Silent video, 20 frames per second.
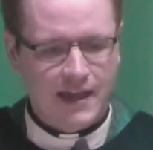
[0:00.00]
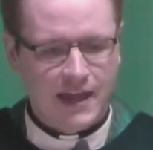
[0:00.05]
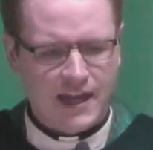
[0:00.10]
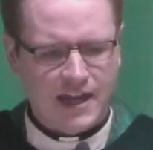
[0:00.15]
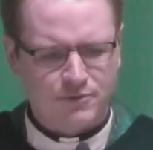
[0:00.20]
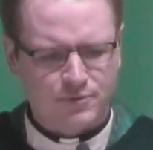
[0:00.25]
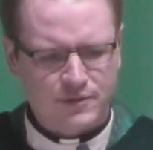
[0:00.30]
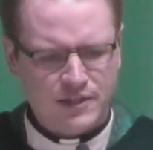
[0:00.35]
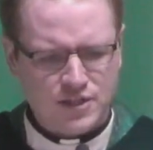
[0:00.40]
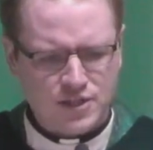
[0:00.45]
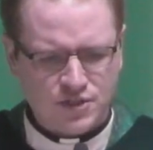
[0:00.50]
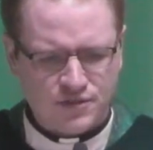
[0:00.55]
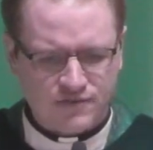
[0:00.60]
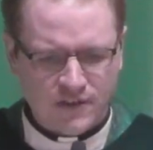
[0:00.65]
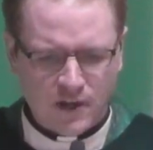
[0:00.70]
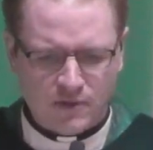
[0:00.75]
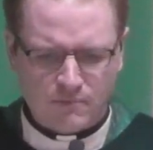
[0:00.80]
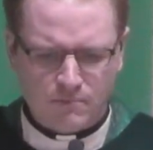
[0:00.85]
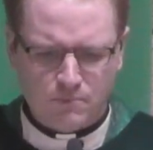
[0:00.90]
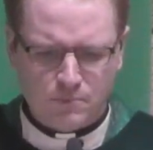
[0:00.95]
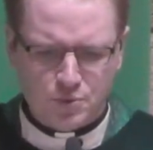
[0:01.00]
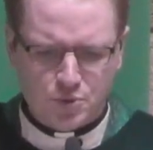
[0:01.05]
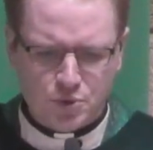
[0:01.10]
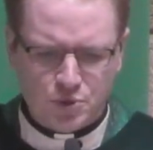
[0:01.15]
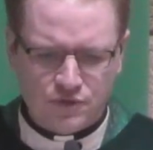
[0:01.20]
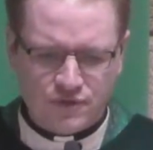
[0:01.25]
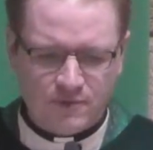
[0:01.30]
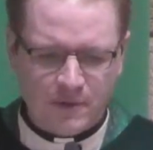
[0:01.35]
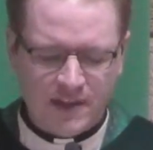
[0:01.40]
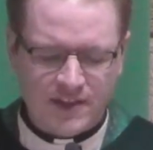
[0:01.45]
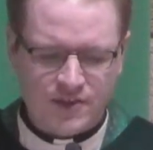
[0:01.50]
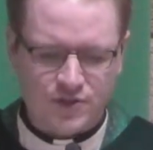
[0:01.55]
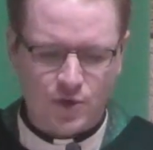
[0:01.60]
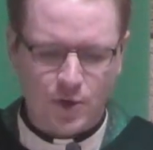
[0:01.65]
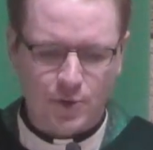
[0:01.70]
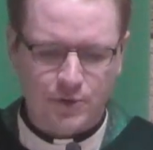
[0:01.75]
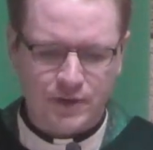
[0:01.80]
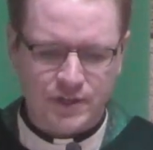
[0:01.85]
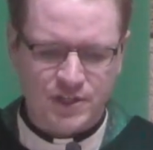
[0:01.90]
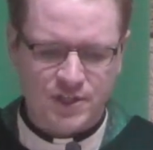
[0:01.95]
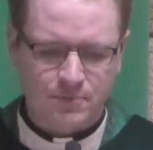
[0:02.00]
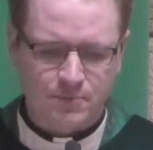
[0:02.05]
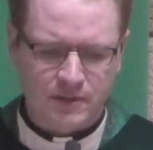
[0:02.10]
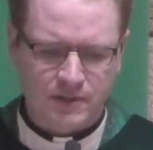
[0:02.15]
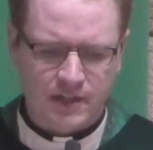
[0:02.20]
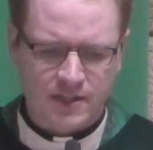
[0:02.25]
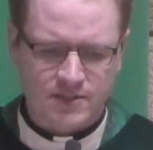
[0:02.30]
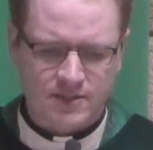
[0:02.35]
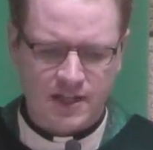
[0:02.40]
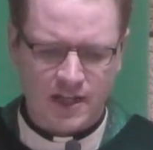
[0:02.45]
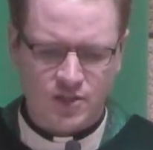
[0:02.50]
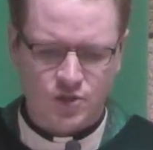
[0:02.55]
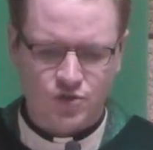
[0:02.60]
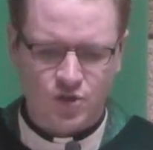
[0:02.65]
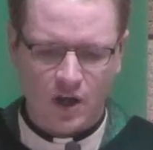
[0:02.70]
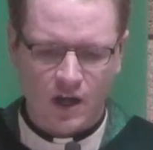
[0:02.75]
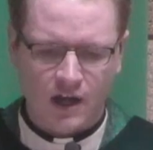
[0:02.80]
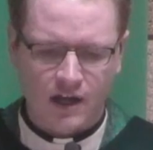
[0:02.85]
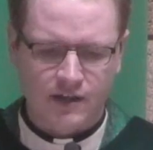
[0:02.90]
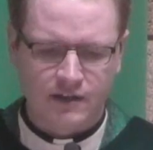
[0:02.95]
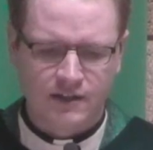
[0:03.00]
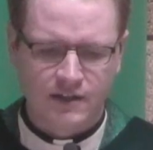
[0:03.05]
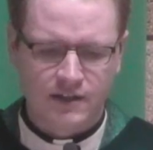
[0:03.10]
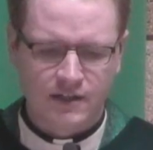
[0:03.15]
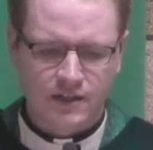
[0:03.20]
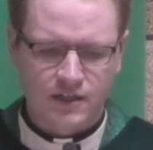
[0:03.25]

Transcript: And I really just felt moved by this whole experience, and I saw,